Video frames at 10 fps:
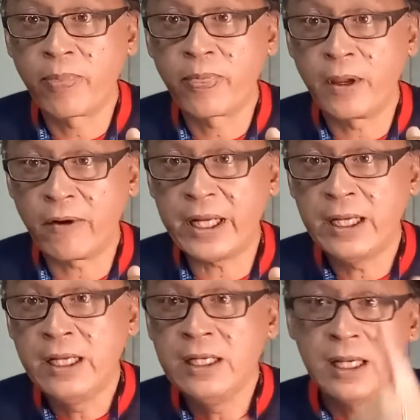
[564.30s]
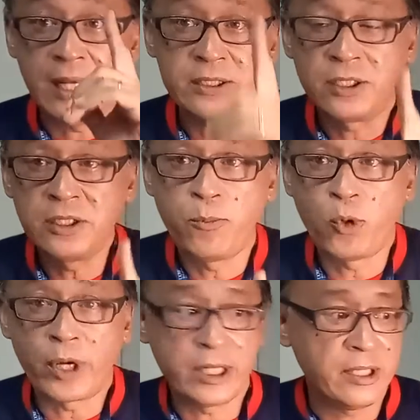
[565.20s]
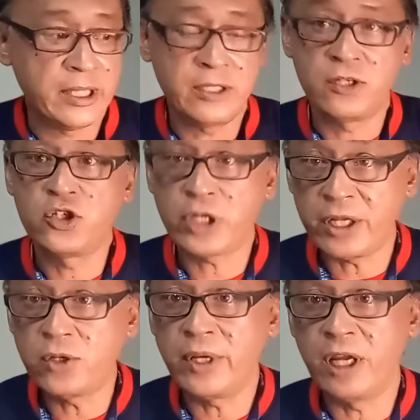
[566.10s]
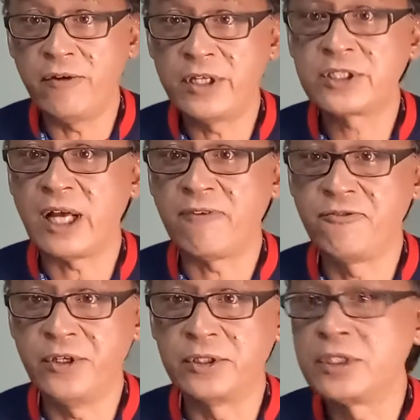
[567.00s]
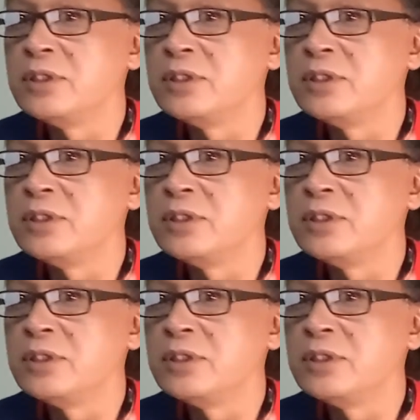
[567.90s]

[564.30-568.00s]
All right, until the point that the shadow areas are filled.